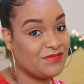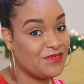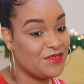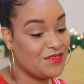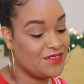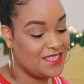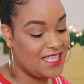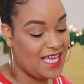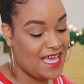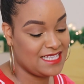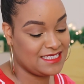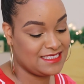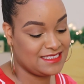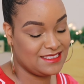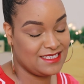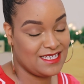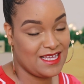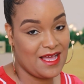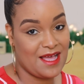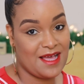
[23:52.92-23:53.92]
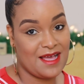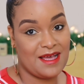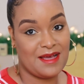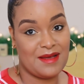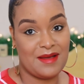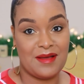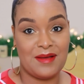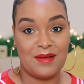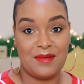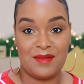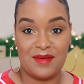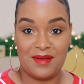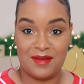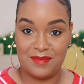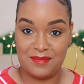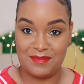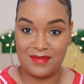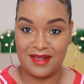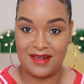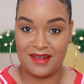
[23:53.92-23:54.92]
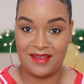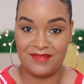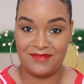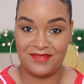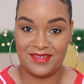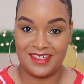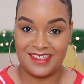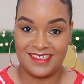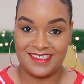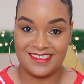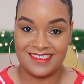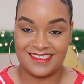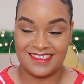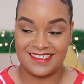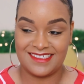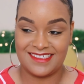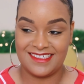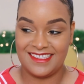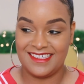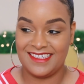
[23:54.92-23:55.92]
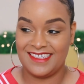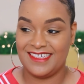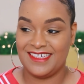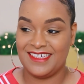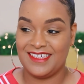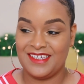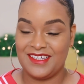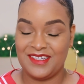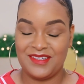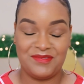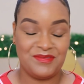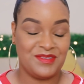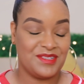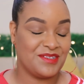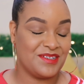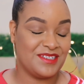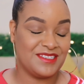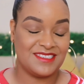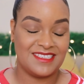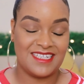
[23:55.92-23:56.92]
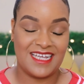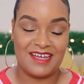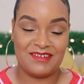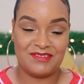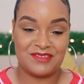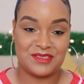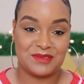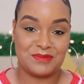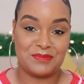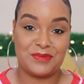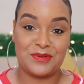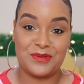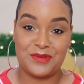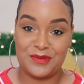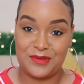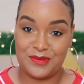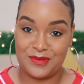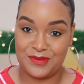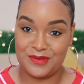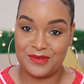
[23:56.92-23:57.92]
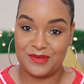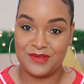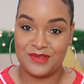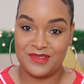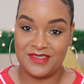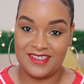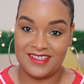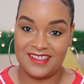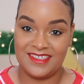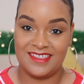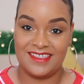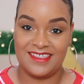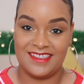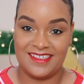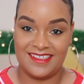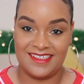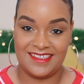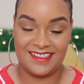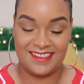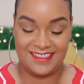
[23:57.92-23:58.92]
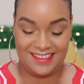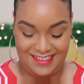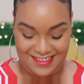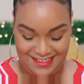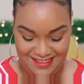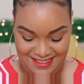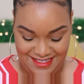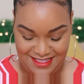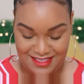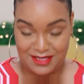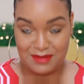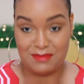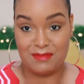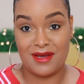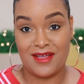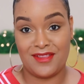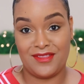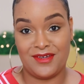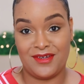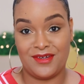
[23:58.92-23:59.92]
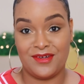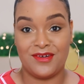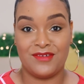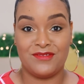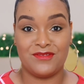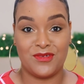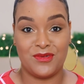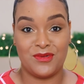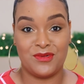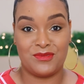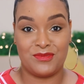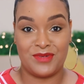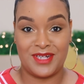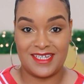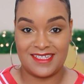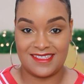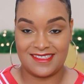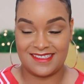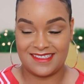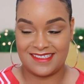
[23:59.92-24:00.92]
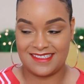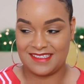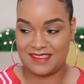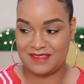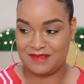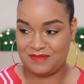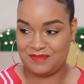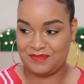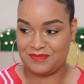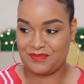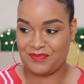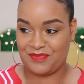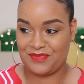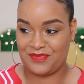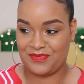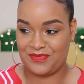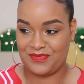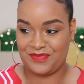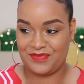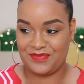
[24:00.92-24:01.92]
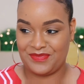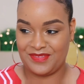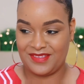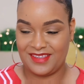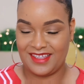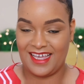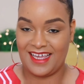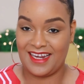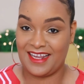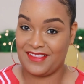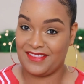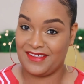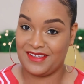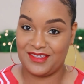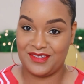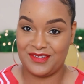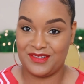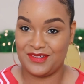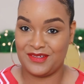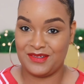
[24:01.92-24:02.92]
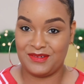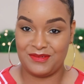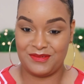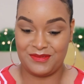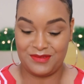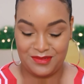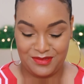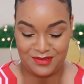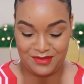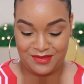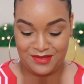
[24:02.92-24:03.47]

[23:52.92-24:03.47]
for that, my lovelies, we're going to have to pull the mother of all reds. And I think you know